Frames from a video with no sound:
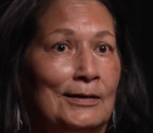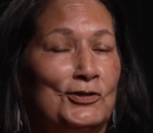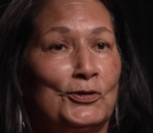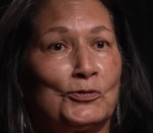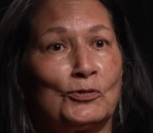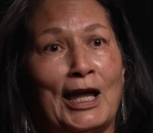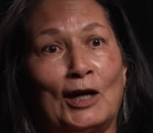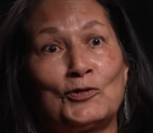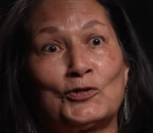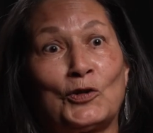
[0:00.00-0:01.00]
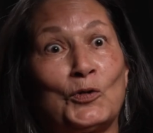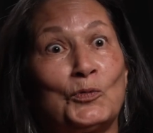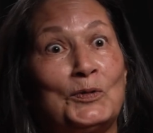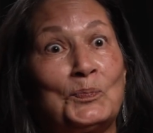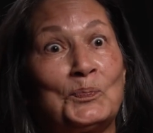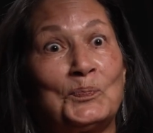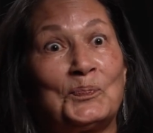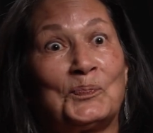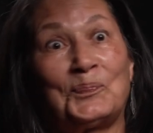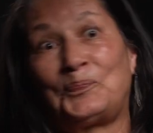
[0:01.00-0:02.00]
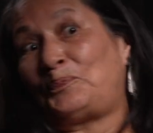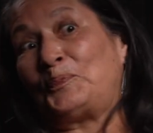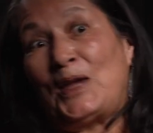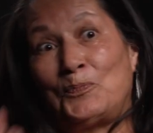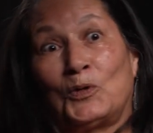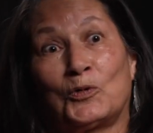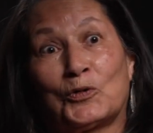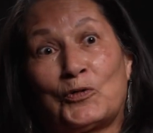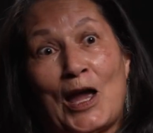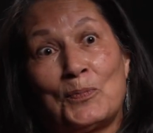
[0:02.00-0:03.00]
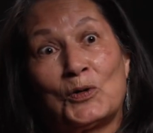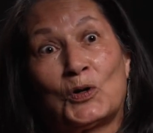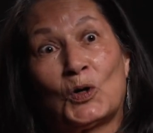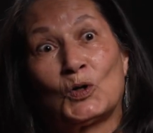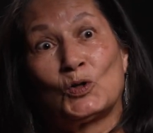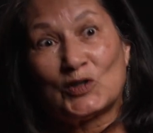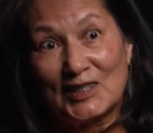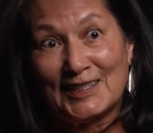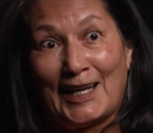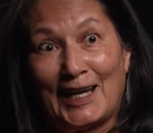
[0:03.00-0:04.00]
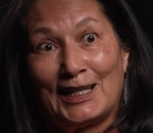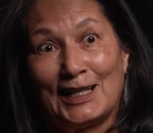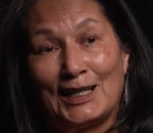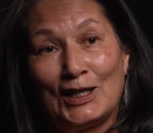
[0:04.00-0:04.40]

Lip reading: General Council, when people were grabbing girls and saying,